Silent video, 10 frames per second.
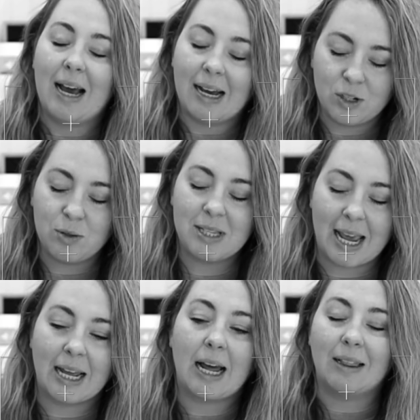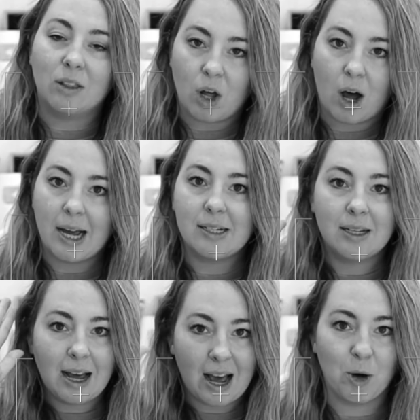I do say it a lot.
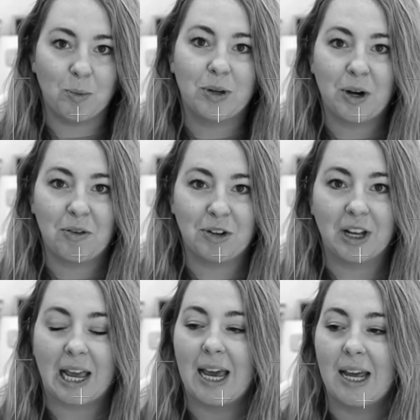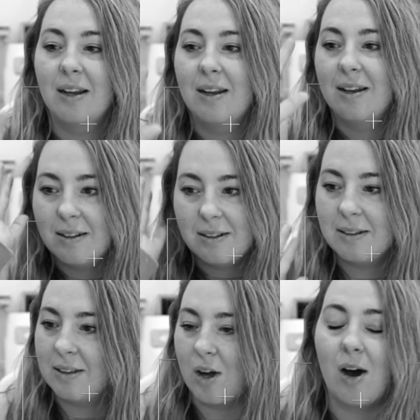I hope you can overlook it.
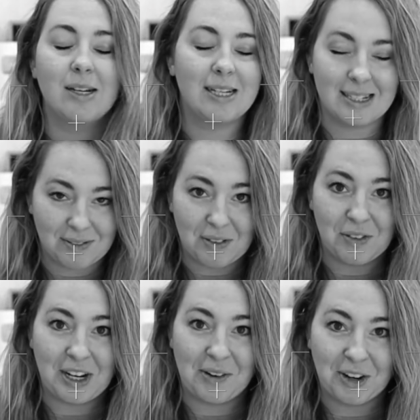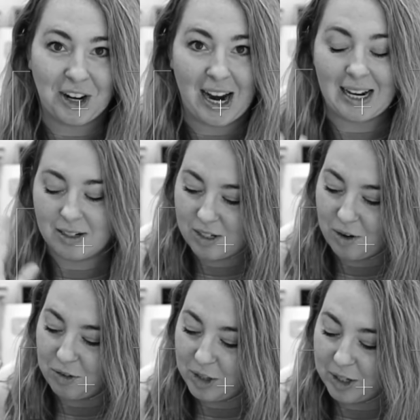The contents of the video are great. Just
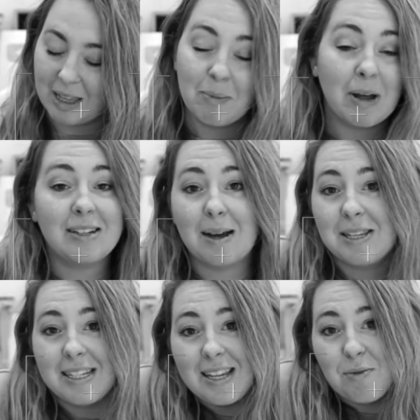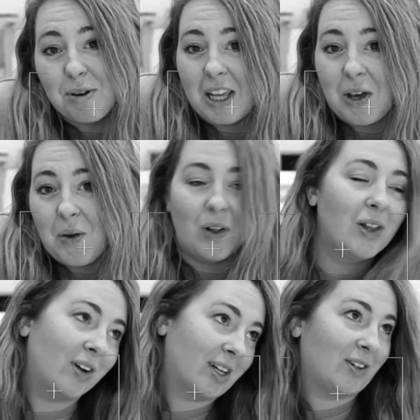overlook the amount of times I said really cool
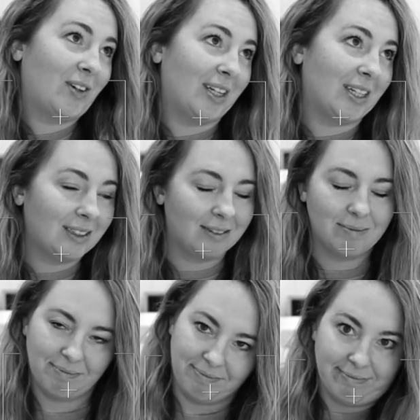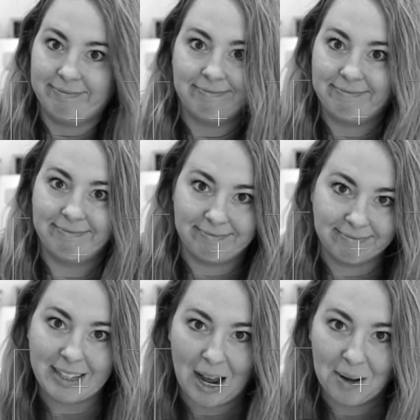or cool.
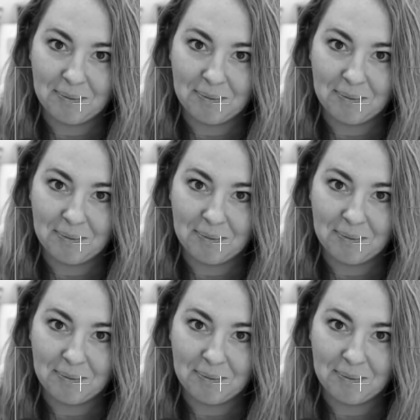Yeah.